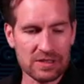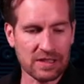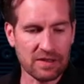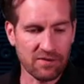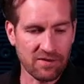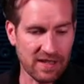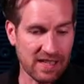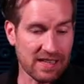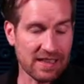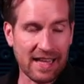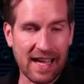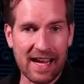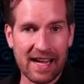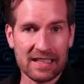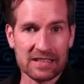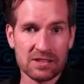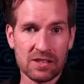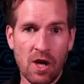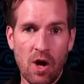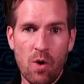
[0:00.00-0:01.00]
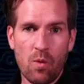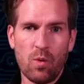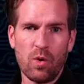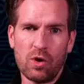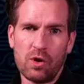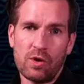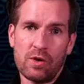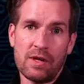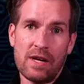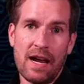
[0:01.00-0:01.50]
VLANs will
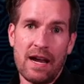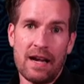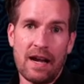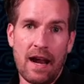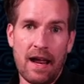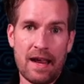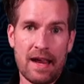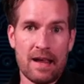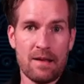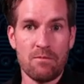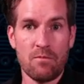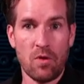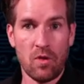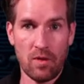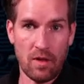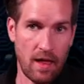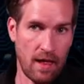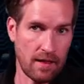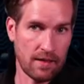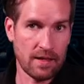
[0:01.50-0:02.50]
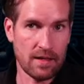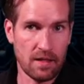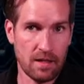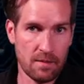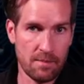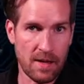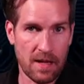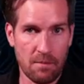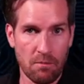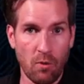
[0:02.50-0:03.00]
create a little
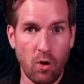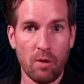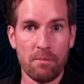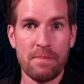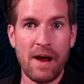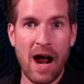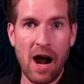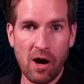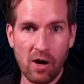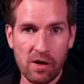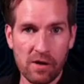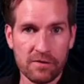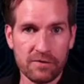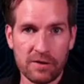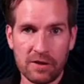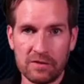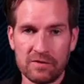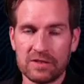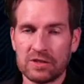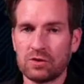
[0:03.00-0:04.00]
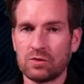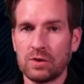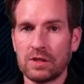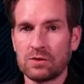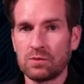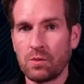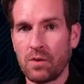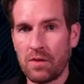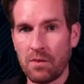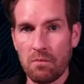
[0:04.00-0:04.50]
bit more powerful of a
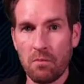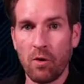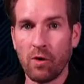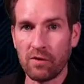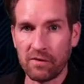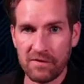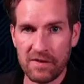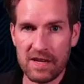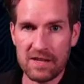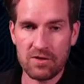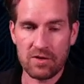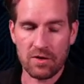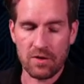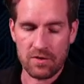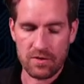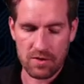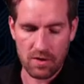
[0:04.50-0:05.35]
switch with more features.